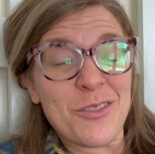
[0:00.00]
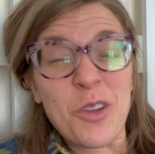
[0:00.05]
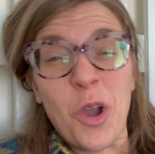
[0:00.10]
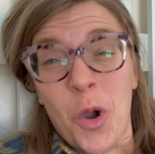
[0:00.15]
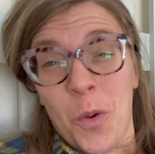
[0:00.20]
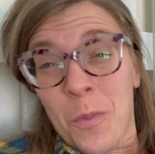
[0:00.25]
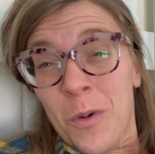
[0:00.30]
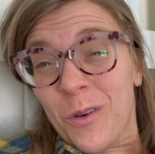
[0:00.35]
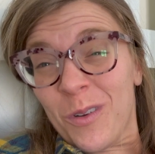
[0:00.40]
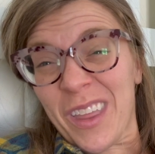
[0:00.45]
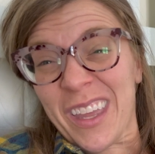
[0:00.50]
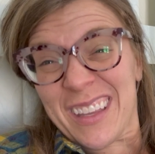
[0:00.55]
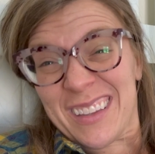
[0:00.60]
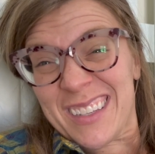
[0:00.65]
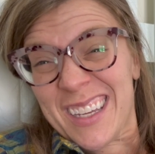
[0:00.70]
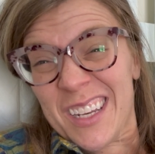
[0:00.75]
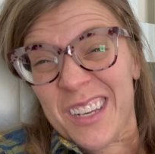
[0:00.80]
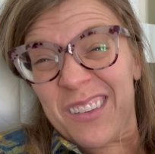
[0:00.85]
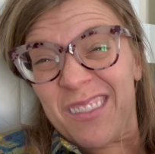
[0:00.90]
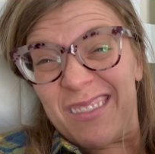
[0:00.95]
almost like
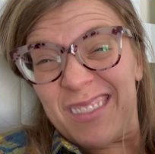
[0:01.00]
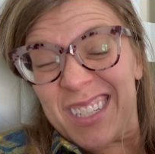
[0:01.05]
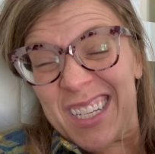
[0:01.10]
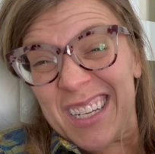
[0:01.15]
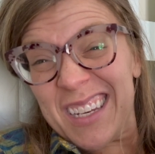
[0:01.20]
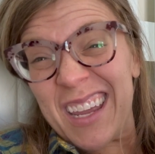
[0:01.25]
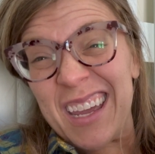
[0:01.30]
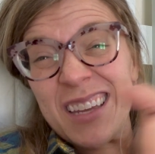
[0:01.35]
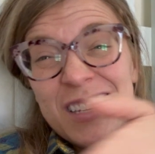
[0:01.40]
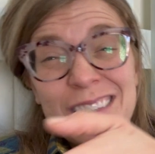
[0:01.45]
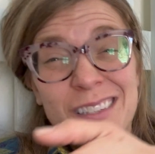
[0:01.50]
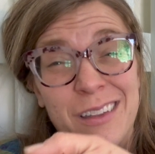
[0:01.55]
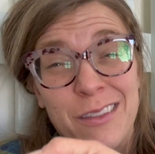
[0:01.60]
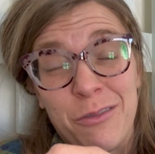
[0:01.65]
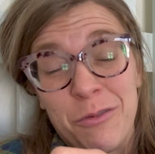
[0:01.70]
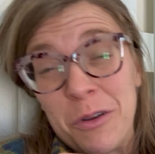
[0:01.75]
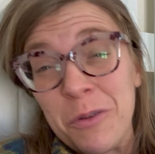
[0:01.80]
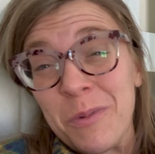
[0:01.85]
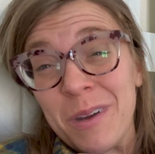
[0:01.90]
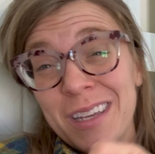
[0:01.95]
10, 10, days to
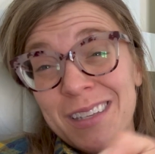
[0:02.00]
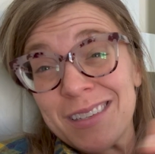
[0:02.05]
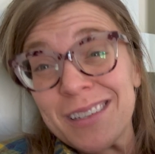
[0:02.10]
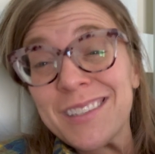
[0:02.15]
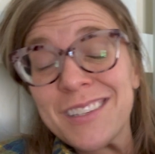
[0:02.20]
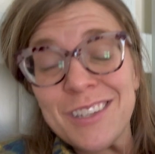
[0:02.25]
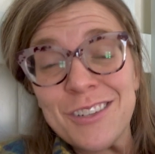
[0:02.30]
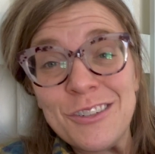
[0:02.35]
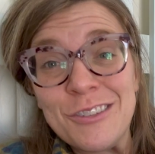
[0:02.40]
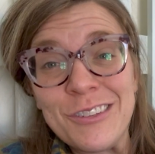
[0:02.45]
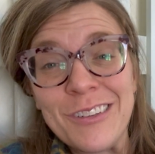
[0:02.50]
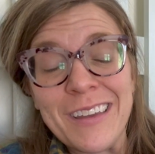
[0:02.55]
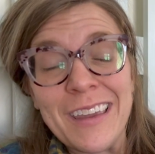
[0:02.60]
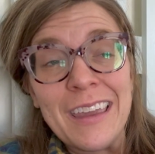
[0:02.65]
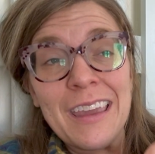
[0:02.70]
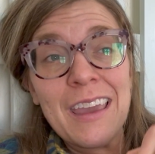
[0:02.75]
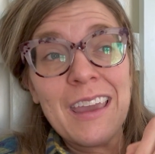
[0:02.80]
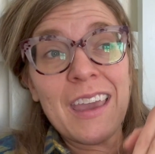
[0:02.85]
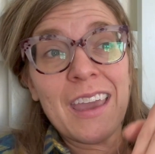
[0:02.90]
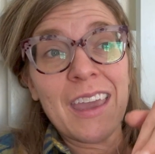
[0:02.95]
three weeks essentially.